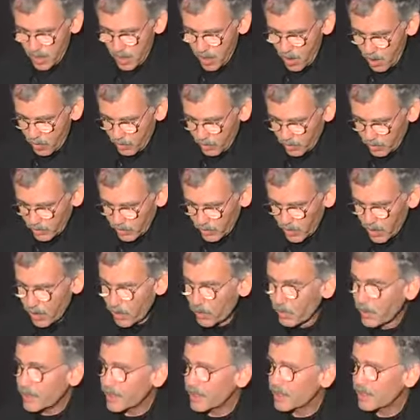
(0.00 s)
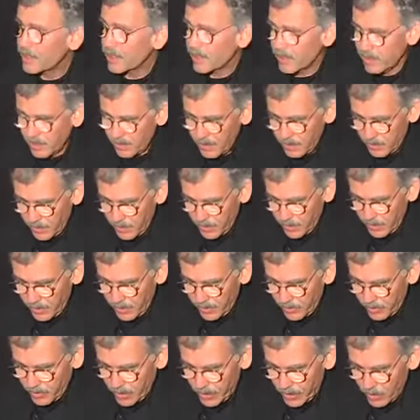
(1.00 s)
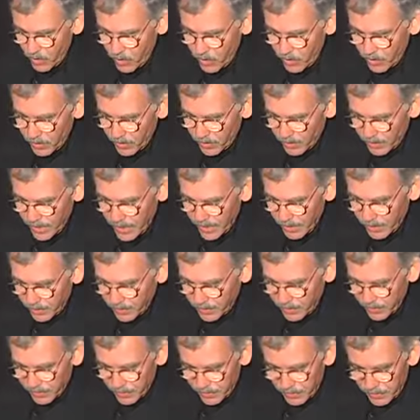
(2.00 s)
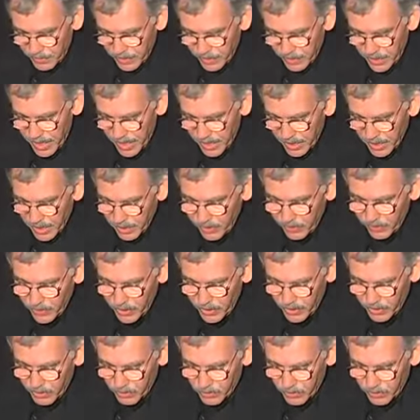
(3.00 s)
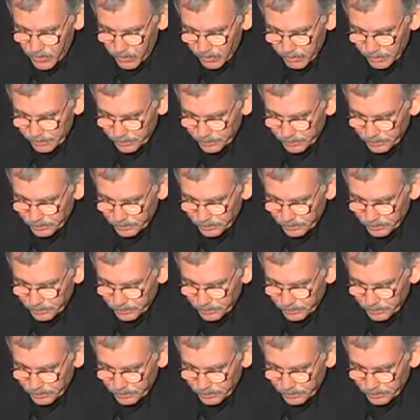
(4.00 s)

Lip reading: almost always in three-quarter length standing views.